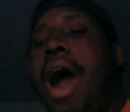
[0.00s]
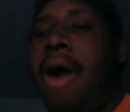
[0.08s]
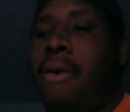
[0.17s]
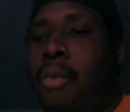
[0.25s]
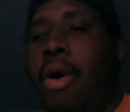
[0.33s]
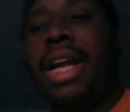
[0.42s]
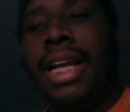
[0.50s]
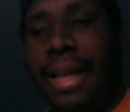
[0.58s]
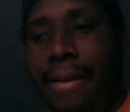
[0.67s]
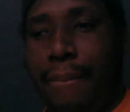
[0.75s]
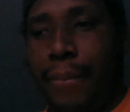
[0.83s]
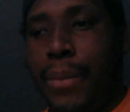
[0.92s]
I wanted
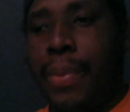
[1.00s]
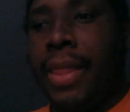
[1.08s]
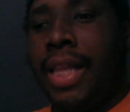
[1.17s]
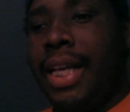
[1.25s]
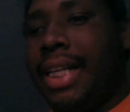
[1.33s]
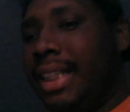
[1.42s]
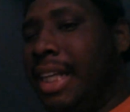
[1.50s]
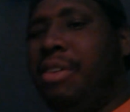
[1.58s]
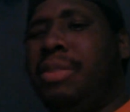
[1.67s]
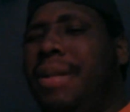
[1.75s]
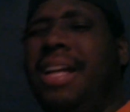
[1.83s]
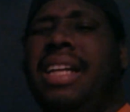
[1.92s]
it. It
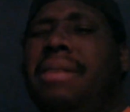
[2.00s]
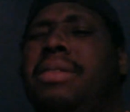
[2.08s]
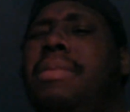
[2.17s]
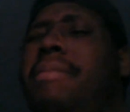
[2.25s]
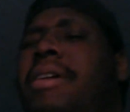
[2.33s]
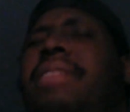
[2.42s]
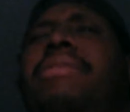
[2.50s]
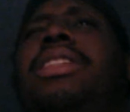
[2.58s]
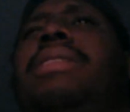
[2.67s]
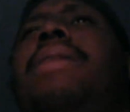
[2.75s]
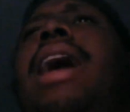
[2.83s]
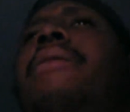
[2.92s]
was planning to give it to my birthday for
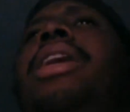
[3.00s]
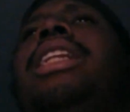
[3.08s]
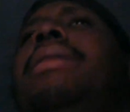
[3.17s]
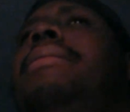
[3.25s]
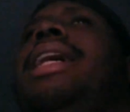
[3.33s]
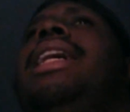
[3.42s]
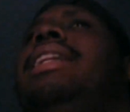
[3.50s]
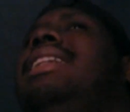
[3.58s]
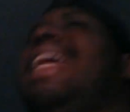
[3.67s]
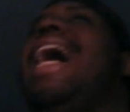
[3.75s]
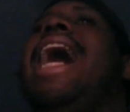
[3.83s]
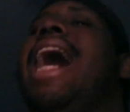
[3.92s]
some odd reason. I'm like,
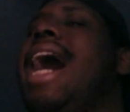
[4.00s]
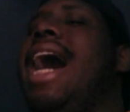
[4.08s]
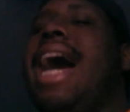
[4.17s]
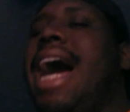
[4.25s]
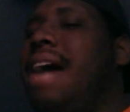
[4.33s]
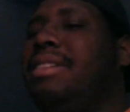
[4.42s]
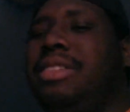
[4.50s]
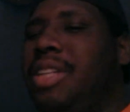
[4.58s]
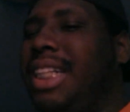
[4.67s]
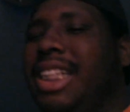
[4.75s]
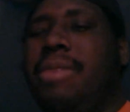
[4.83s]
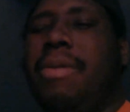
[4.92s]
nah, I'll just
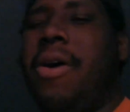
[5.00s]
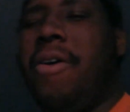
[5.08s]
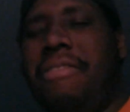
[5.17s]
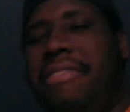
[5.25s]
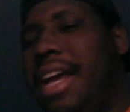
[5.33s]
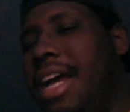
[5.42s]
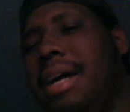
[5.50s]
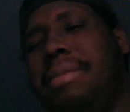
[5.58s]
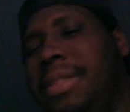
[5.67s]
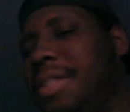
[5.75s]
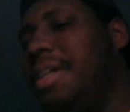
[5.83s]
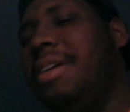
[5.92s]
try to get my own
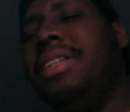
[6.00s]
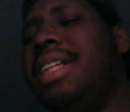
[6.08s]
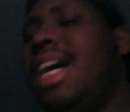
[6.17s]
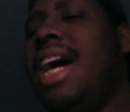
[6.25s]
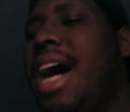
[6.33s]
fam, you know.